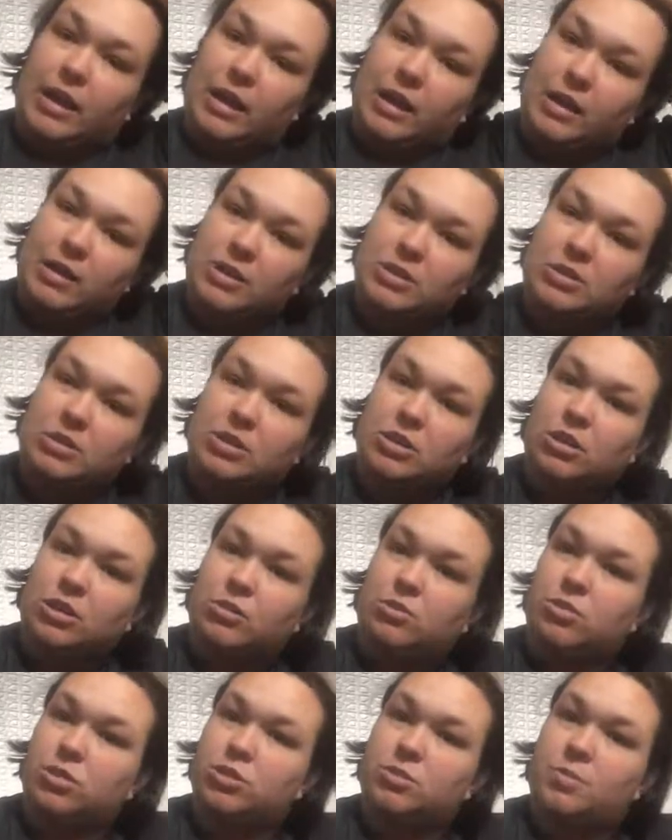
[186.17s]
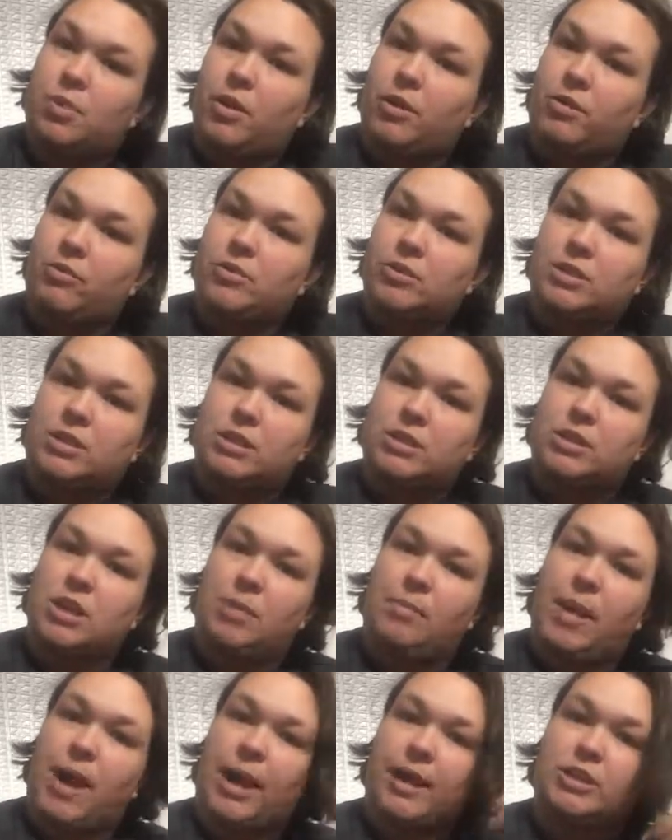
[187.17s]
which is part of the reason it's
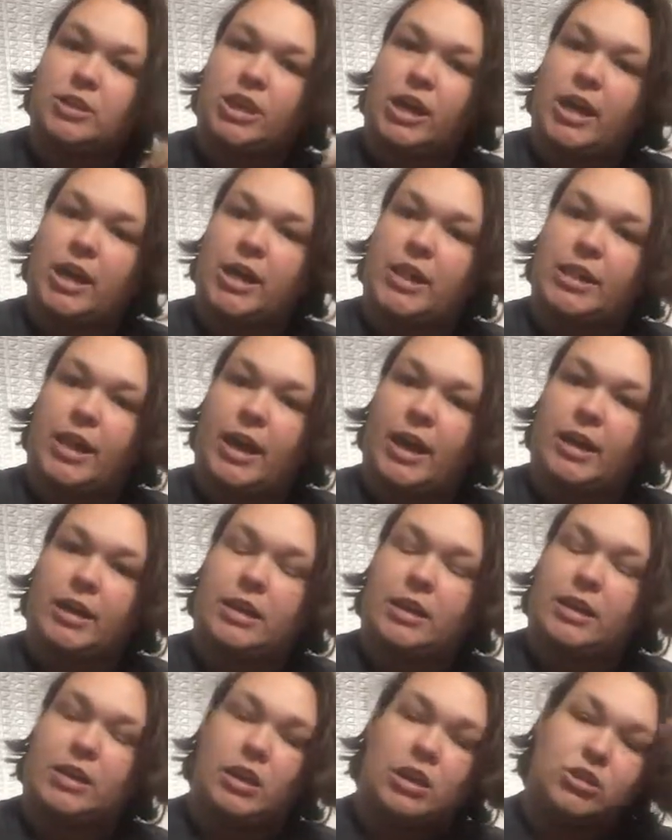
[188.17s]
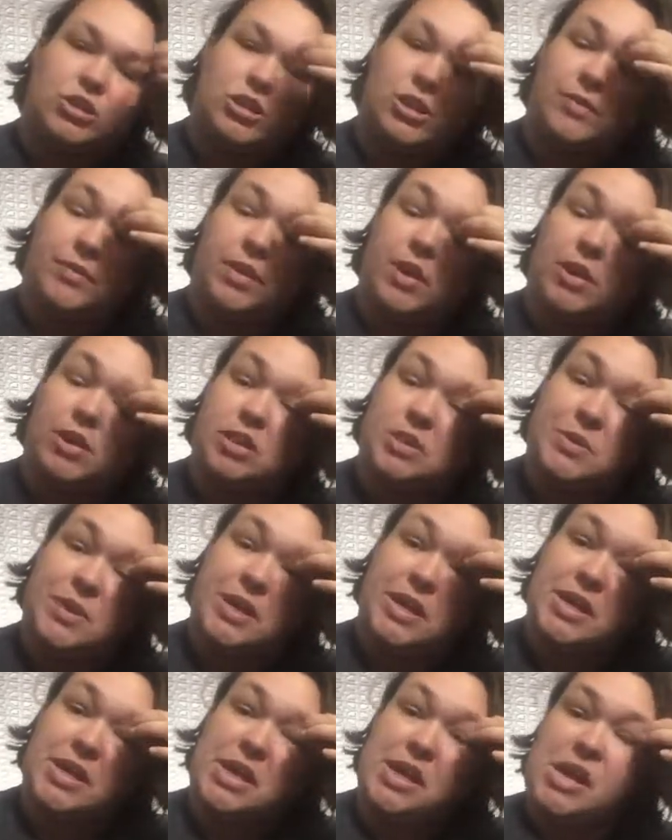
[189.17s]
not packed yet. That, and I just haven't gotten to
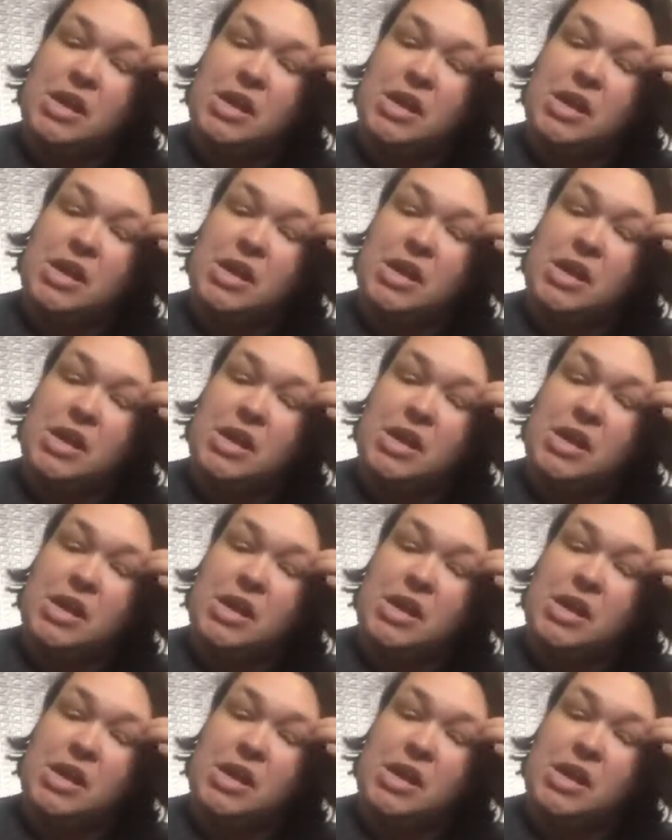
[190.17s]
it.